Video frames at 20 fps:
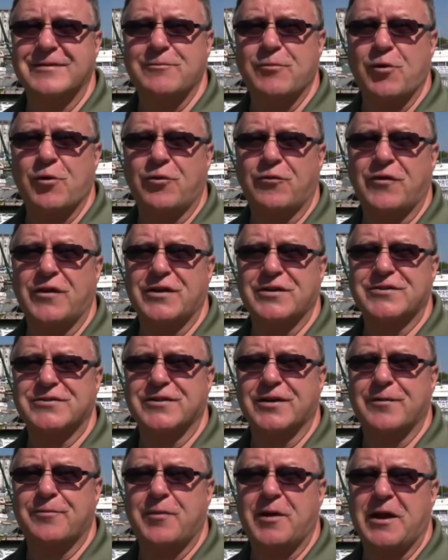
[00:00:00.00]
we both
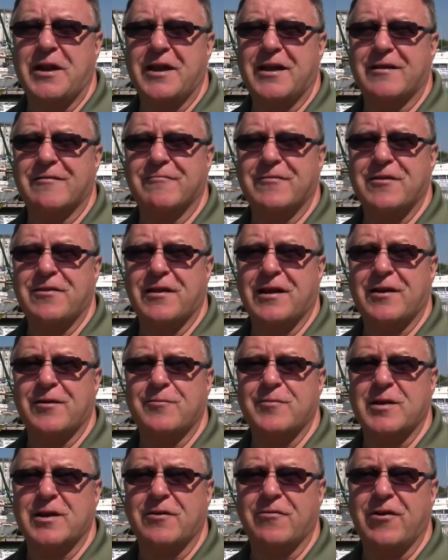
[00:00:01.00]
finished our painting, and we thought
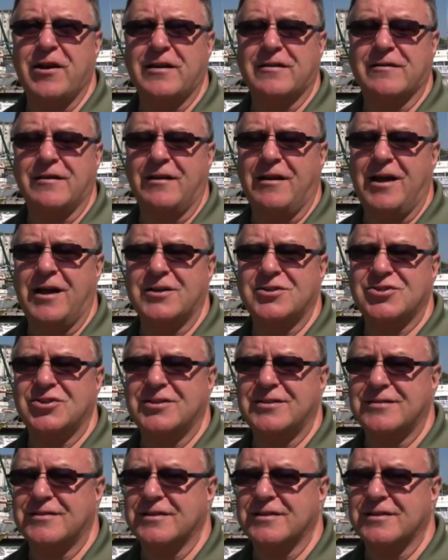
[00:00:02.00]
it'd be great to launch it.